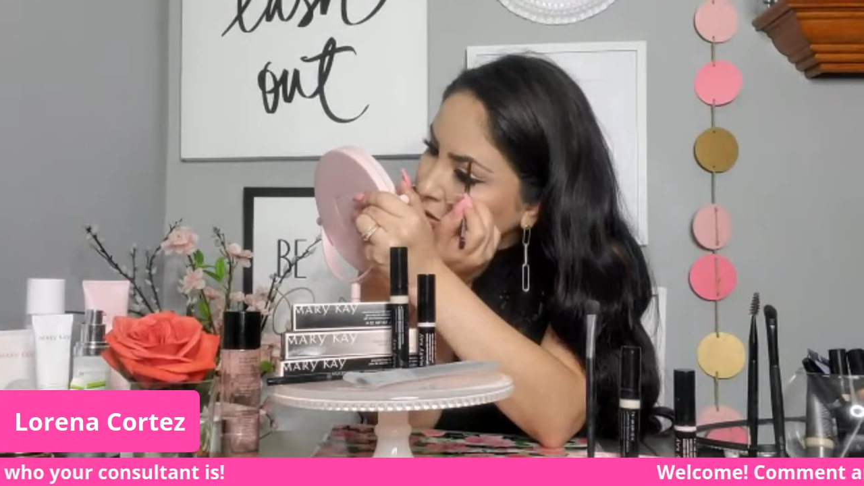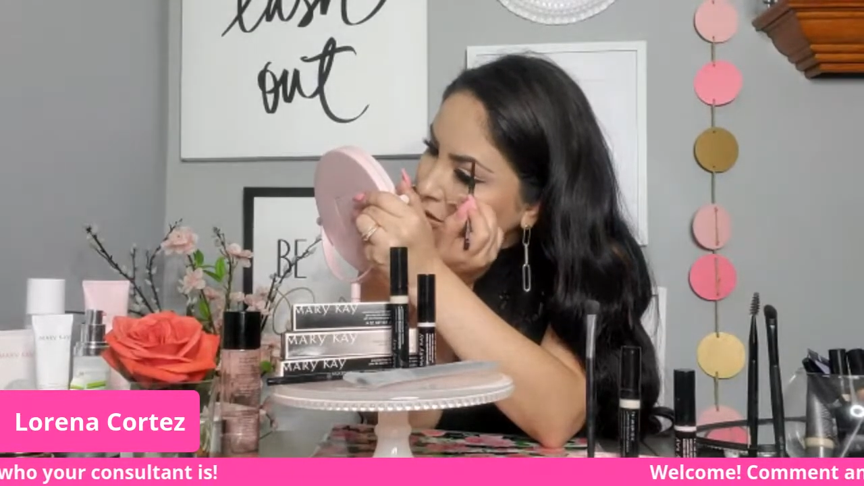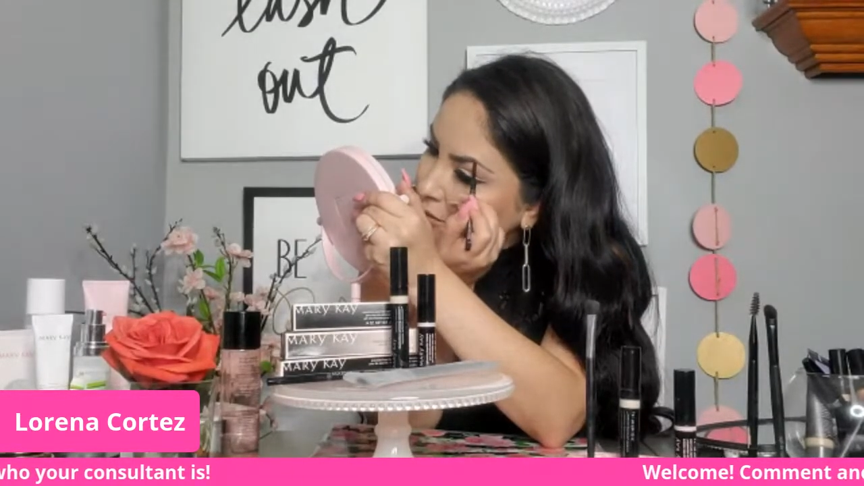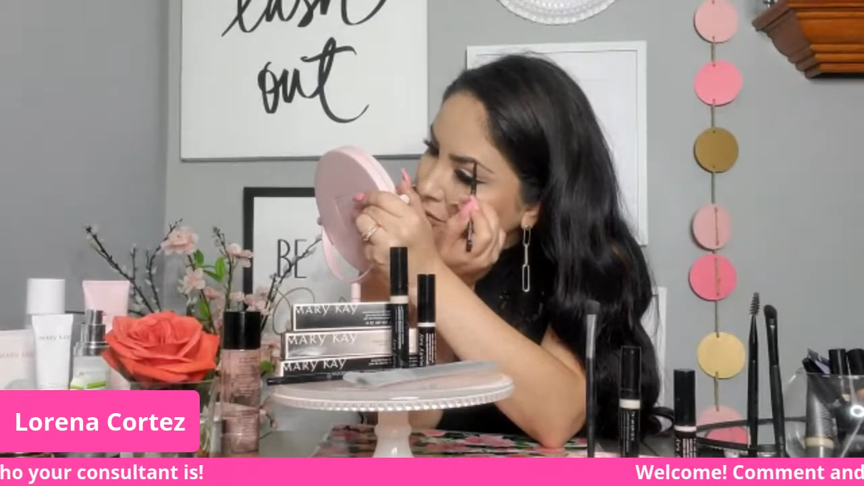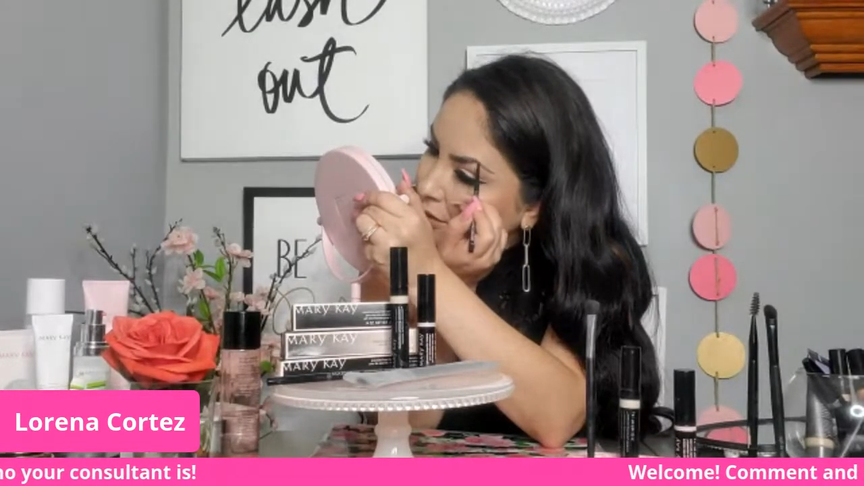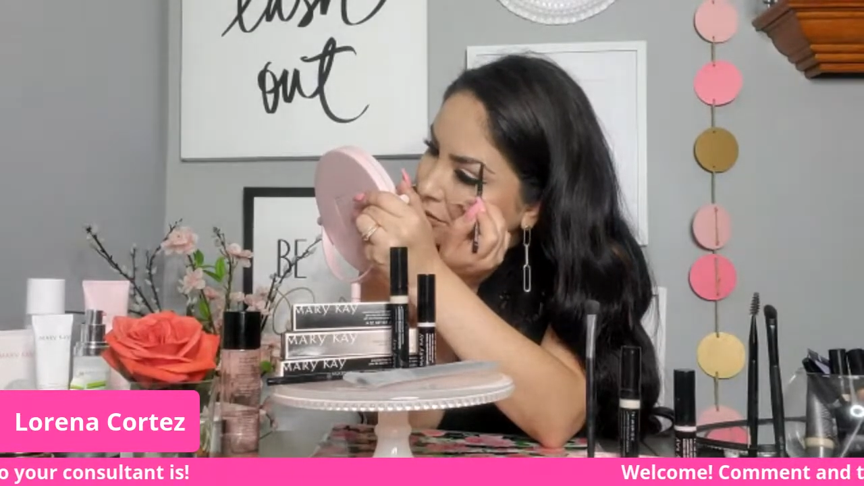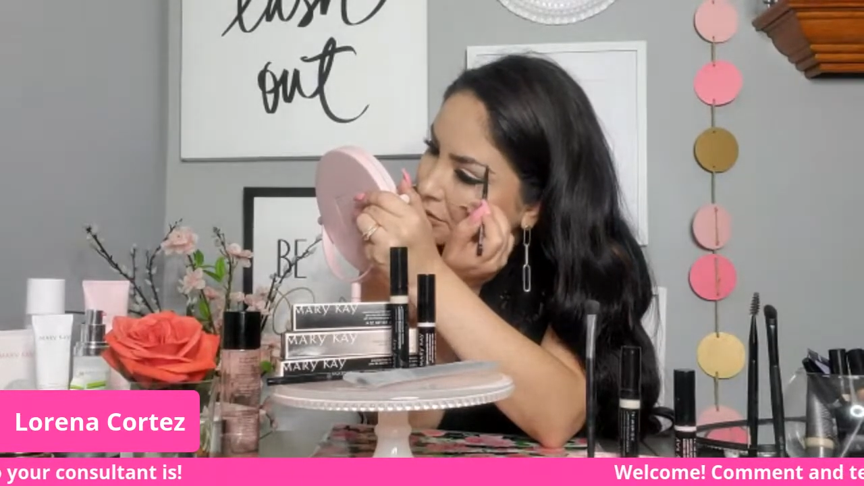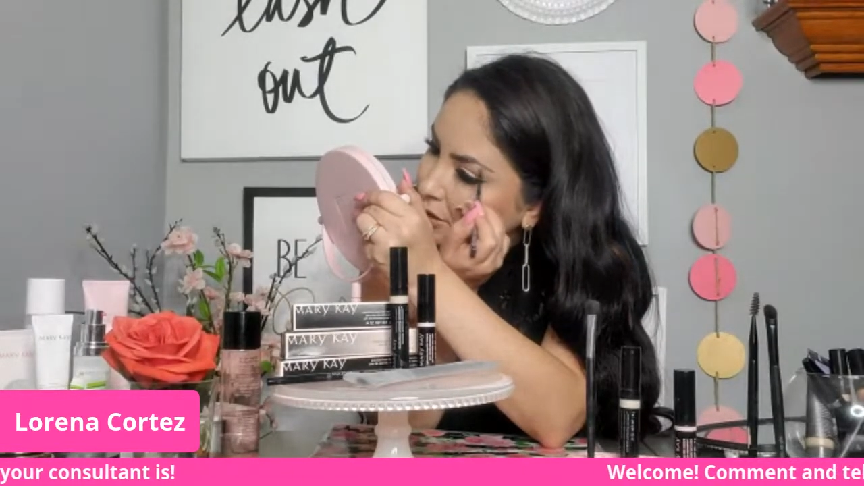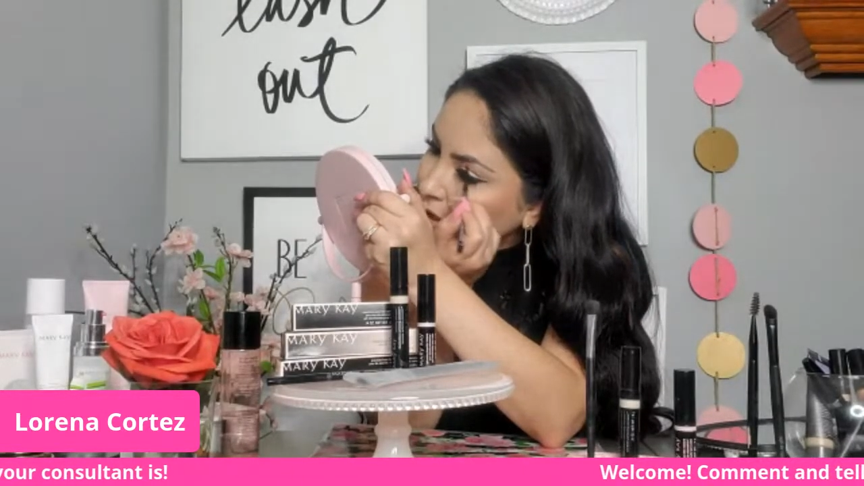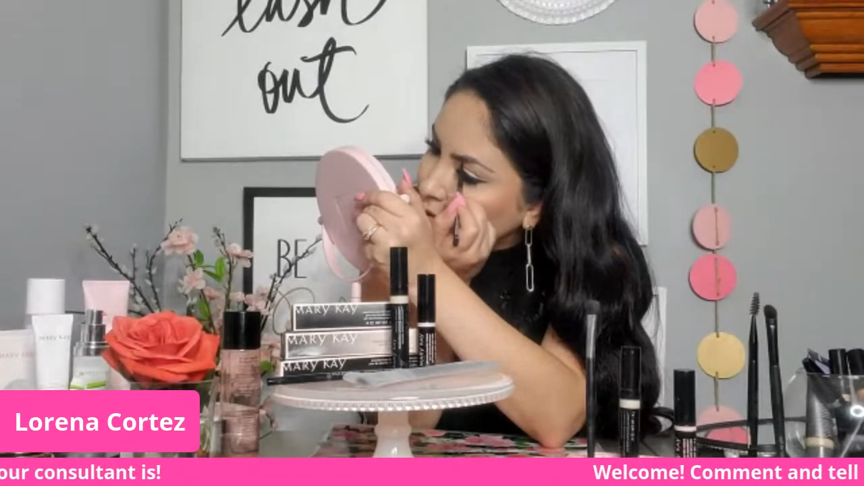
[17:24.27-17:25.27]
You're gonna
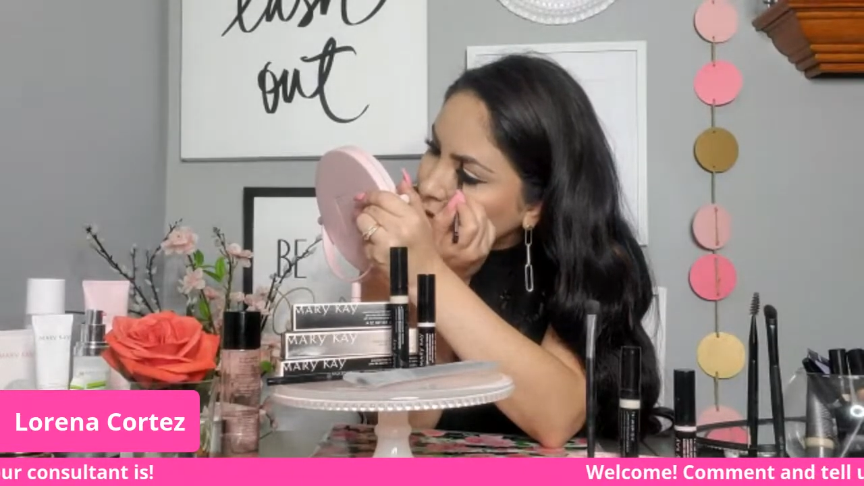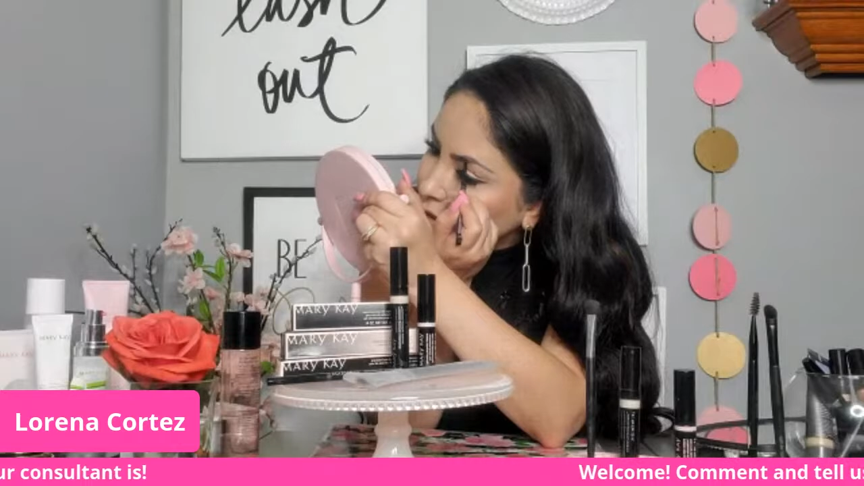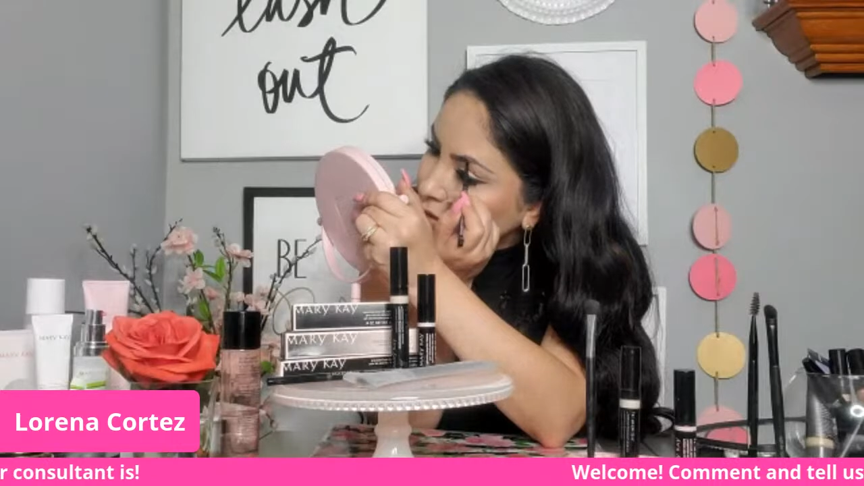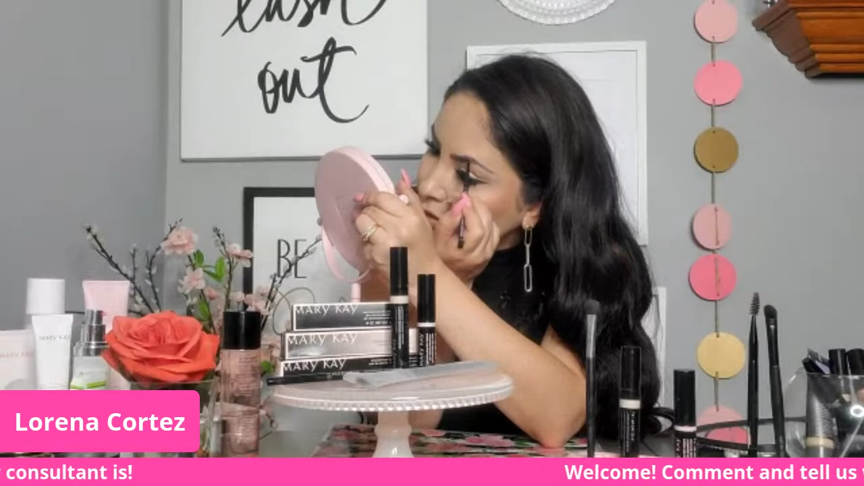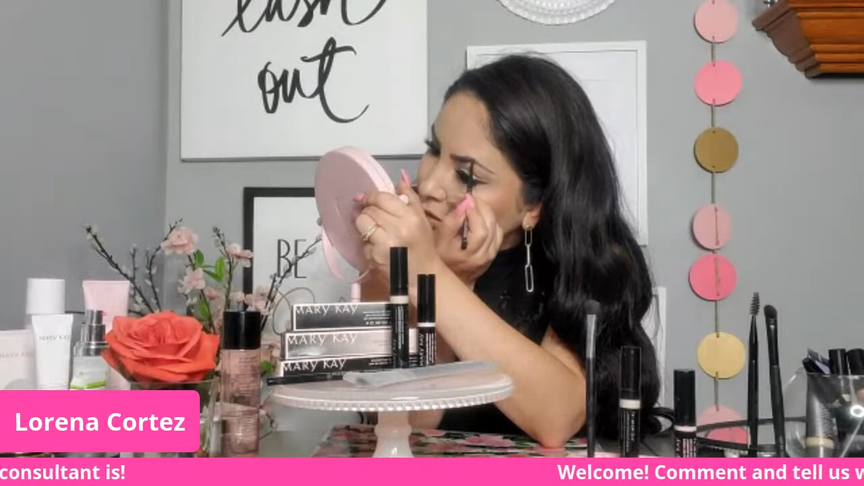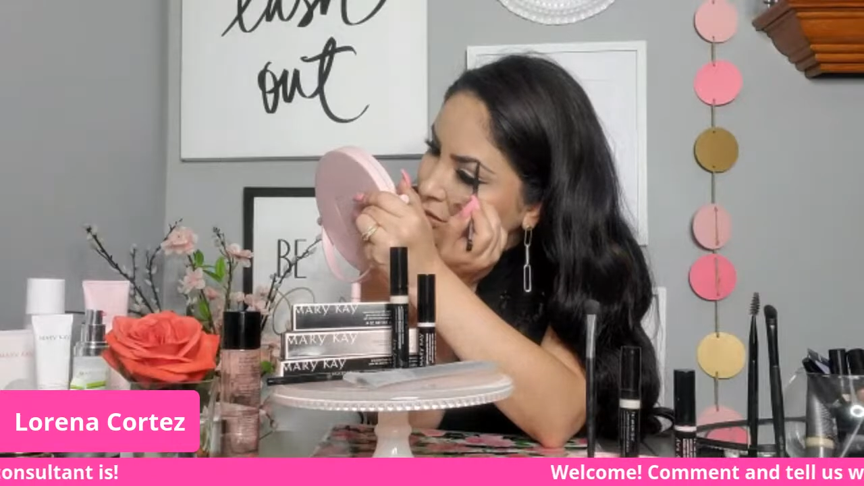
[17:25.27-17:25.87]
follow the outline.